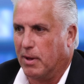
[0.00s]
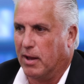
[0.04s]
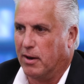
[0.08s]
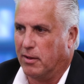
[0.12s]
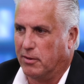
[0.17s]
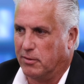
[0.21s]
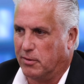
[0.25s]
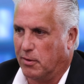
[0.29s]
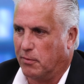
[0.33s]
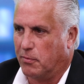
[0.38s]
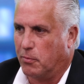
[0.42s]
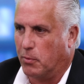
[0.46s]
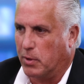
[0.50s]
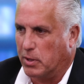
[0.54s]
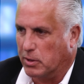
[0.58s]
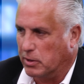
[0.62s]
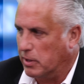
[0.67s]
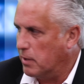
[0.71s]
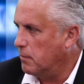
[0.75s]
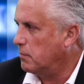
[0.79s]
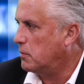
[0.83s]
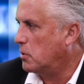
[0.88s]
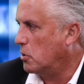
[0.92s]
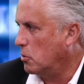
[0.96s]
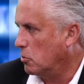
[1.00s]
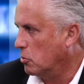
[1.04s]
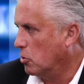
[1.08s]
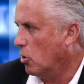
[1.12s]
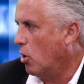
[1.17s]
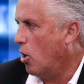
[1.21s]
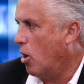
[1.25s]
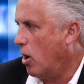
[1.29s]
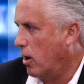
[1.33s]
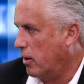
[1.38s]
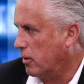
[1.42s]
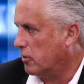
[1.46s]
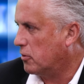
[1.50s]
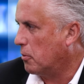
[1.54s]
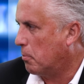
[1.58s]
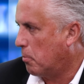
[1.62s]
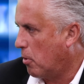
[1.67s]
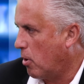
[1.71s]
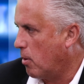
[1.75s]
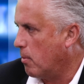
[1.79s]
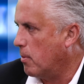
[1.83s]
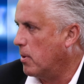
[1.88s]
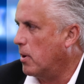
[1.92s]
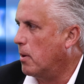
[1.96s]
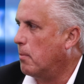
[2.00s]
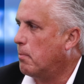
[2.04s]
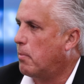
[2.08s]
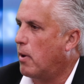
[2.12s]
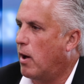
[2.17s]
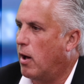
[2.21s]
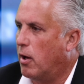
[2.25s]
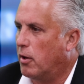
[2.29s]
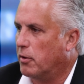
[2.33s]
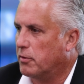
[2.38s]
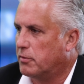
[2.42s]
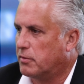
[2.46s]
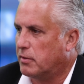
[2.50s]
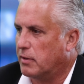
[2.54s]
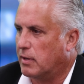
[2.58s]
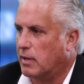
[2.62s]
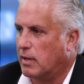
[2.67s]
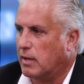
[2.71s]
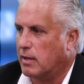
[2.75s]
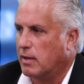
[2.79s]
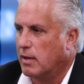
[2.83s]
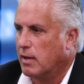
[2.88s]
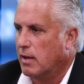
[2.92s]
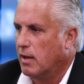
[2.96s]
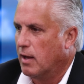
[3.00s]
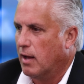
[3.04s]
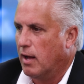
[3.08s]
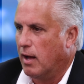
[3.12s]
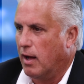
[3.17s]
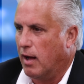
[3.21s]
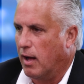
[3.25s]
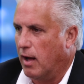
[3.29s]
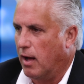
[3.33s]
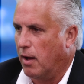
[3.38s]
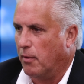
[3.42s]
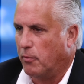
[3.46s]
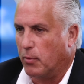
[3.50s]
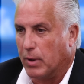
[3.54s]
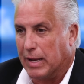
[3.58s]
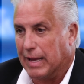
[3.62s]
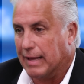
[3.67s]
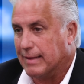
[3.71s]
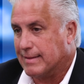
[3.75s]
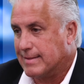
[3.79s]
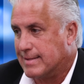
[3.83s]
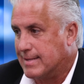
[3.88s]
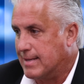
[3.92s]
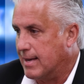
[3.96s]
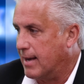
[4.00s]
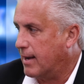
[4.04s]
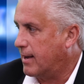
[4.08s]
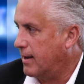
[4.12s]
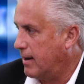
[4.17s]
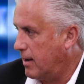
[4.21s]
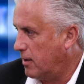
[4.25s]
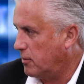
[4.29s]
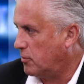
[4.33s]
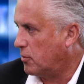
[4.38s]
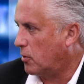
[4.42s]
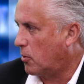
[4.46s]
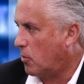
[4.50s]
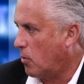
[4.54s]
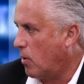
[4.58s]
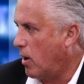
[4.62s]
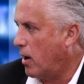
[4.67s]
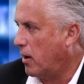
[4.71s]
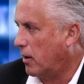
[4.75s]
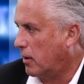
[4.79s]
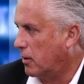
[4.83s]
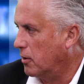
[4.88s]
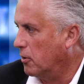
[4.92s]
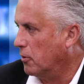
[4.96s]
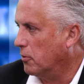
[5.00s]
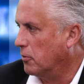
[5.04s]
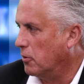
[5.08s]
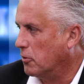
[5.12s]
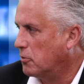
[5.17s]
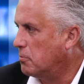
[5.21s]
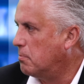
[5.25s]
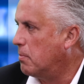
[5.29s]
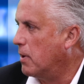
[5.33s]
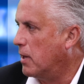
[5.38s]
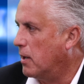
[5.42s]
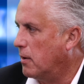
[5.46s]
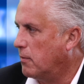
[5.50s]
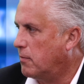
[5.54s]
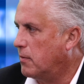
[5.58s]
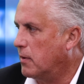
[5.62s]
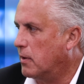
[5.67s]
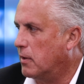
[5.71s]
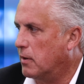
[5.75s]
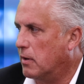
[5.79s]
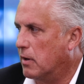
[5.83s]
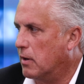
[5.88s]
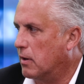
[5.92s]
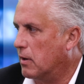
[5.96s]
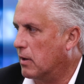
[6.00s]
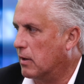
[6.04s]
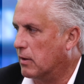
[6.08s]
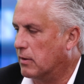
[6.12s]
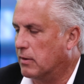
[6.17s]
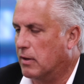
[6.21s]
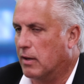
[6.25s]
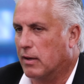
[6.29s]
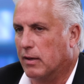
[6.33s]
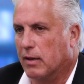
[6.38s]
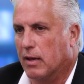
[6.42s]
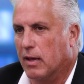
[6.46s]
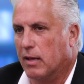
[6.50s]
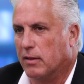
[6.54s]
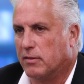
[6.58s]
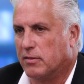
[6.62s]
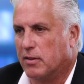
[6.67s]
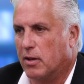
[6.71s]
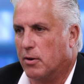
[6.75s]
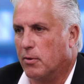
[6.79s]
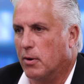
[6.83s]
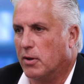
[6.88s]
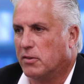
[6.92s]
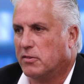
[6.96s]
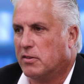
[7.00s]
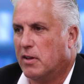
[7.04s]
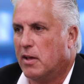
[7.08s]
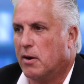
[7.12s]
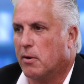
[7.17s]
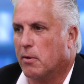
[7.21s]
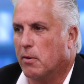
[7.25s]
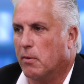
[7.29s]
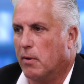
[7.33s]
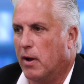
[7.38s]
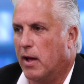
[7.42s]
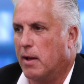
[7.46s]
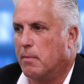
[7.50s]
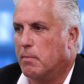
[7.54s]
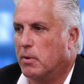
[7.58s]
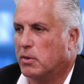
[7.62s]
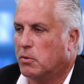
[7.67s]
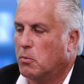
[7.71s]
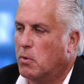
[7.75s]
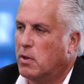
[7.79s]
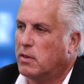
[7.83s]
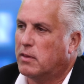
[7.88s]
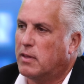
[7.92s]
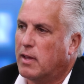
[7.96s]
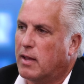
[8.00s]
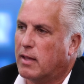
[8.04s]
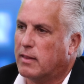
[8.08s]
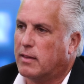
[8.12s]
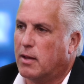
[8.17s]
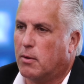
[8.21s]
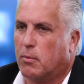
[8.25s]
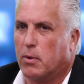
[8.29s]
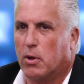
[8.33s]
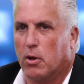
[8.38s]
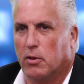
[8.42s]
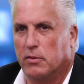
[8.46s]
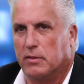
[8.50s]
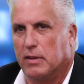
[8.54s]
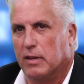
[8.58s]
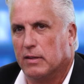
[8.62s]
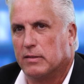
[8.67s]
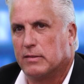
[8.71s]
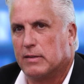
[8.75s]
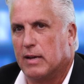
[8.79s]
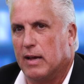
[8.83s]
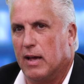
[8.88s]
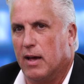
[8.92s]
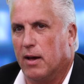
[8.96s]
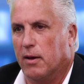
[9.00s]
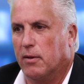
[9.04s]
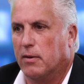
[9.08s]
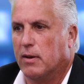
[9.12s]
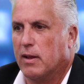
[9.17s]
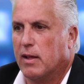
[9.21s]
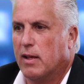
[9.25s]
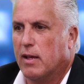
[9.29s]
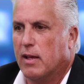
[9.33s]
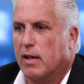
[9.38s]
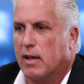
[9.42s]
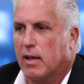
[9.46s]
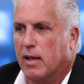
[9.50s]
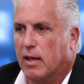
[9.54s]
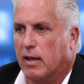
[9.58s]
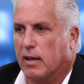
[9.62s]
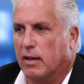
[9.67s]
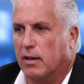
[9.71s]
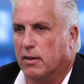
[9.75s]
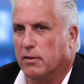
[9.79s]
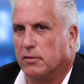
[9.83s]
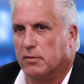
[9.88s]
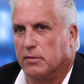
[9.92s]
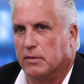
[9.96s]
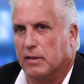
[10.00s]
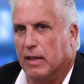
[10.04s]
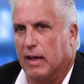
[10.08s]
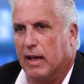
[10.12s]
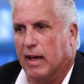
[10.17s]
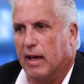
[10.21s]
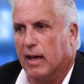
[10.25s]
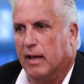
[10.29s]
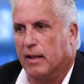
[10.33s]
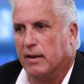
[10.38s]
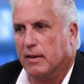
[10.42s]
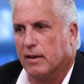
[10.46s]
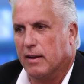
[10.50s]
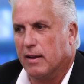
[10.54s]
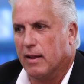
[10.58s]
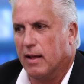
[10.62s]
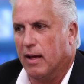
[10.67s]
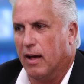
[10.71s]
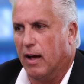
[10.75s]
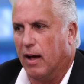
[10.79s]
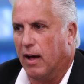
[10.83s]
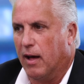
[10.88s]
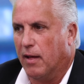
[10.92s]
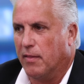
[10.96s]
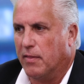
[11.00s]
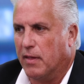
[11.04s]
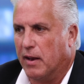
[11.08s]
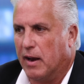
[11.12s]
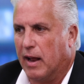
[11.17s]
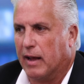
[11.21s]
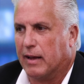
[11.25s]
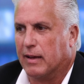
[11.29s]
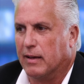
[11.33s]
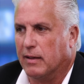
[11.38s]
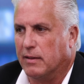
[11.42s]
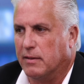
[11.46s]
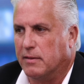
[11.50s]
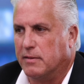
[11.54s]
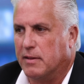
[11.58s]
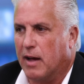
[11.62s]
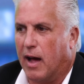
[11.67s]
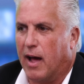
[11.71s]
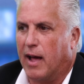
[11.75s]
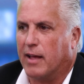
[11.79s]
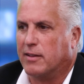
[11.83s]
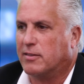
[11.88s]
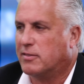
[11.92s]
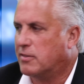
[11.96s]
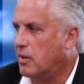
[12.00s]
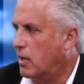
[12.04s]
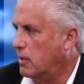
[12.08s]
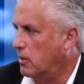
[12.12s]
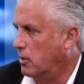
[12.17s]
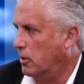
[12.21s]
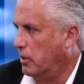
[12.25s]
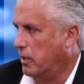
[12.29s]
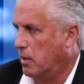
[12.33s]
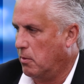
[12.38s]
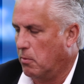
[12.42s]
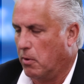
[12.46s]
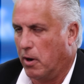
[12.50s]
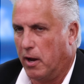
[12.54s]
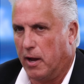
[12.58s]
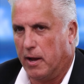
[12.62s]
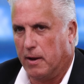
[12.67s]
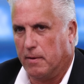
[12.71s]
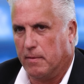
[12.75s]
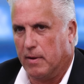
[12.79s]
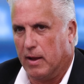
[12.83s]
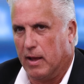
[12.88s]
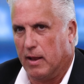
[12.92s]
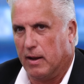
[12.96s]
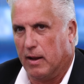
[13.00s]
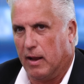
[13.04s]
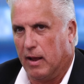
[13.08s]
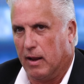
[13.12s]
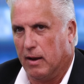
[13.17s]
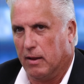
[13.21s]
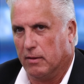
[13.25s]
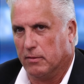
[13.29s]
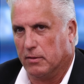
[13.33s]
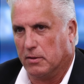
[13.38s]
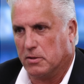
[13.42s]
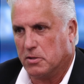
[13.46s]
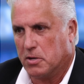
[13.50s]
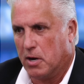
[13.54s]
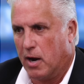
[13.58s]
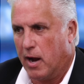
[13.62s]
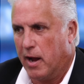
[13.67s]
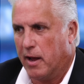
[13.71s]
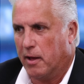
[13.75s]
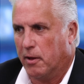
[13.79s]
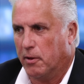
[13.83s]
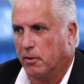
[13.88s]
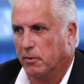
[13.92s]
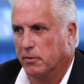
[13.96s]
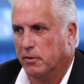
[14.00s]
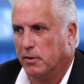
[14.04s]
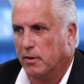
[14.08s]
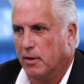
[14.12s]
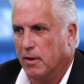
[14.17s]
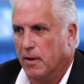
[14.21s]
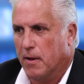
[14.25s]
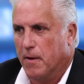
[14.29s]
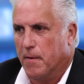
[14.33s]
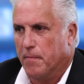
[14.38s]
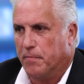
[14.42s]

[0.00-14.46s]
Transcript: about is if we live too long, it's a permanent policy. Uh, if we get sick, it has a chronic illness benefit, mm-hmm. et cetera, et cetera, right? But the one thing I think we all discount is that uh, that I could die suddenly, right? Yeah. And, and as a child,